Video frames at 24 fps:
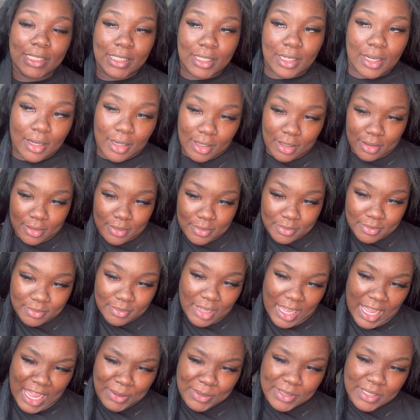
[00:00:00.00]
I
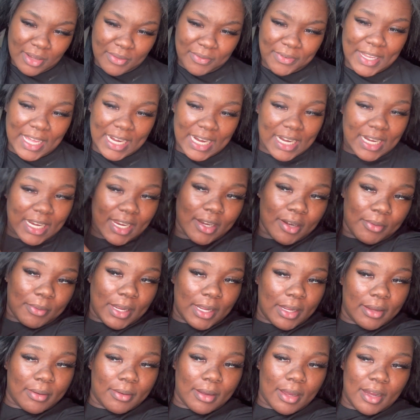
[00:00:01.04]
was gonna flat iron it
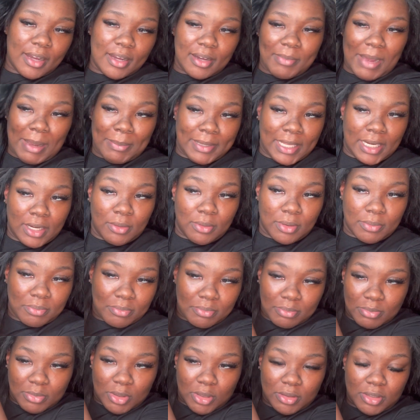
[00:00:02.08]
anyway. I plan on,
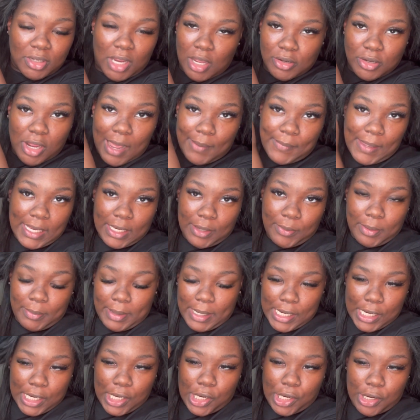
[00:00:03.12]
y'all know I mainly wear
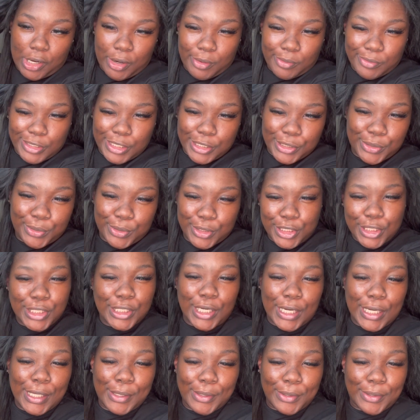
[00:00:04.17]
my hair curl. I don't really do the
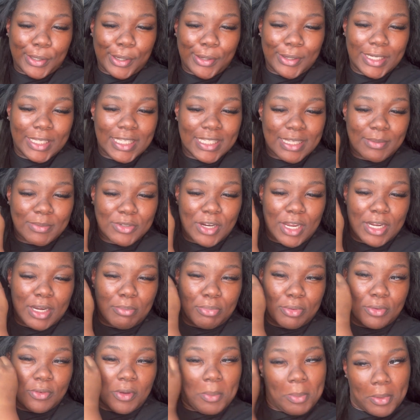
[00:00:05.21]
straight, you know, unless I'm trying to
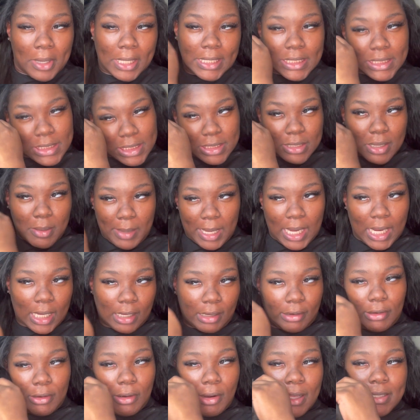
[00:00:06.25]
prove a point to somebody,
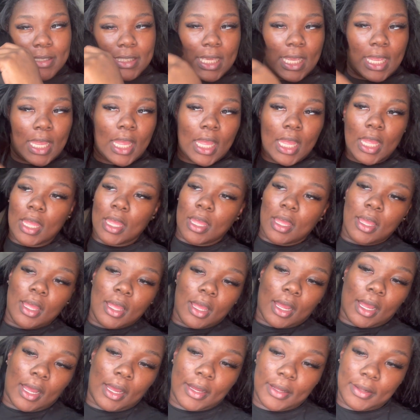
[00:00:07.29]
you know what
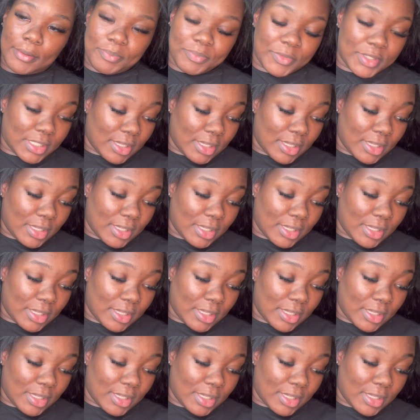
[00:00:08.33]
I mean?